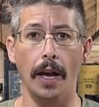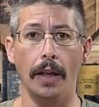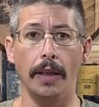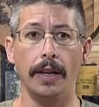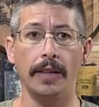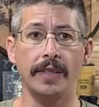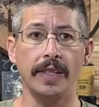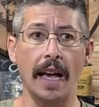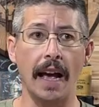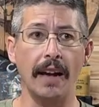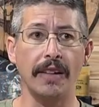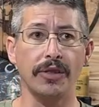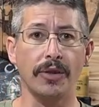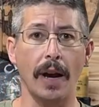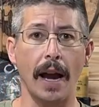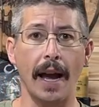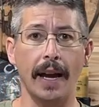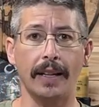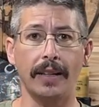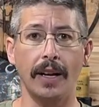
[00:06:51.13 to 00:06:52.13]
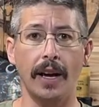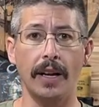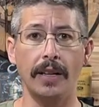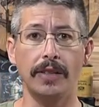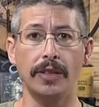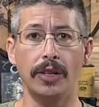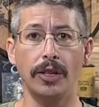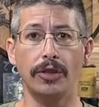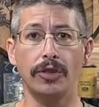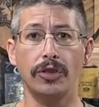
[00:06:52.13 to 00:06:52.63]
The Sazerac
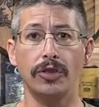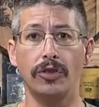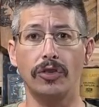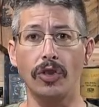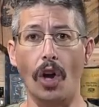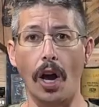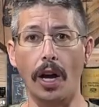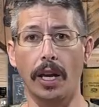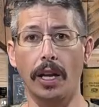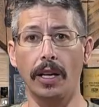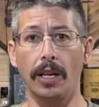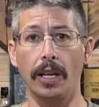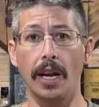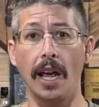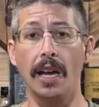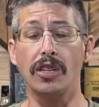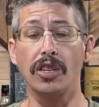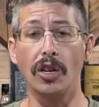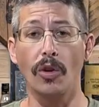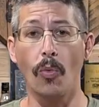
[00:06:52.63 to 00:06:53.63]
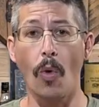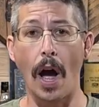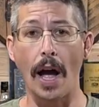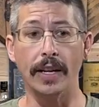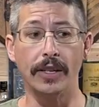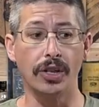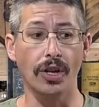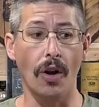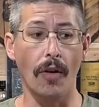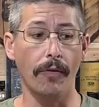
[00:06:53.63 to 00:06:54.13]
does. They're talking
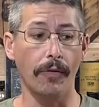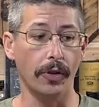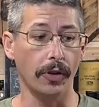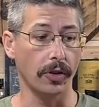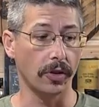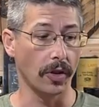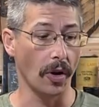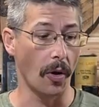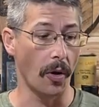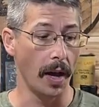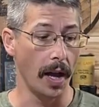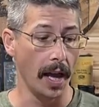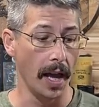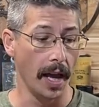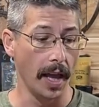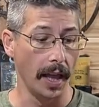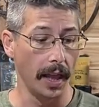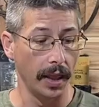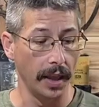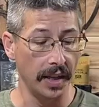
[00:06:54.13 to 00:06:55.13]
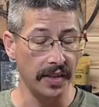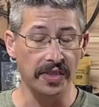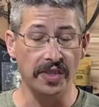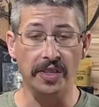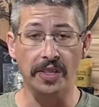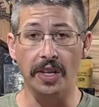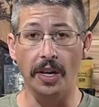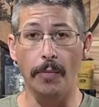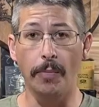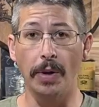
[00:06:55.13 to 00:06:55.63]
nationwide shelfer. So this
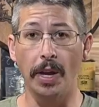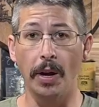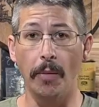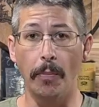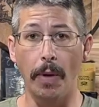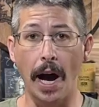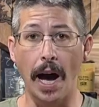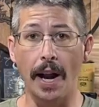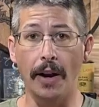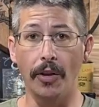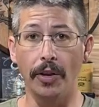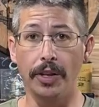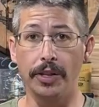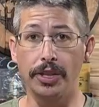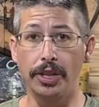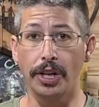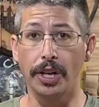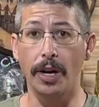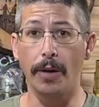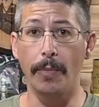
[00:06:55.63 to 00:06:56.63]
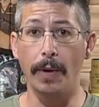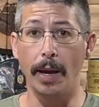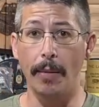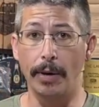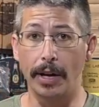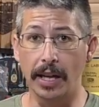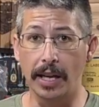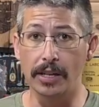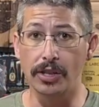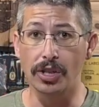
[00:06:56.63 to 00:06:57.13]
is going to be a bottle that you're going to be
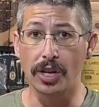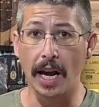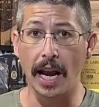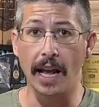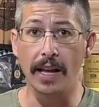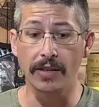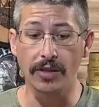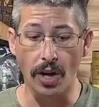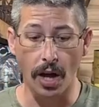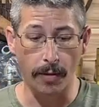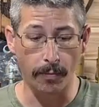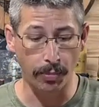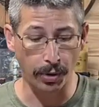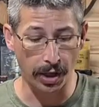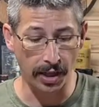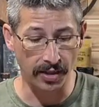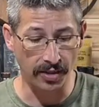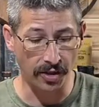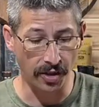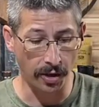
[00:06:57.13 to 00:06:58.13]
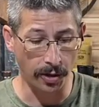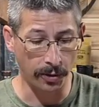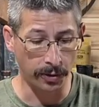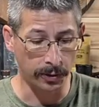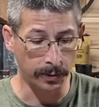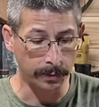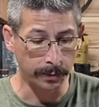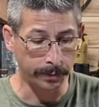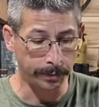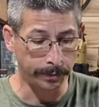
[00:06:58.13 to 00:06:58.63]
able to get your hands on pretty soon.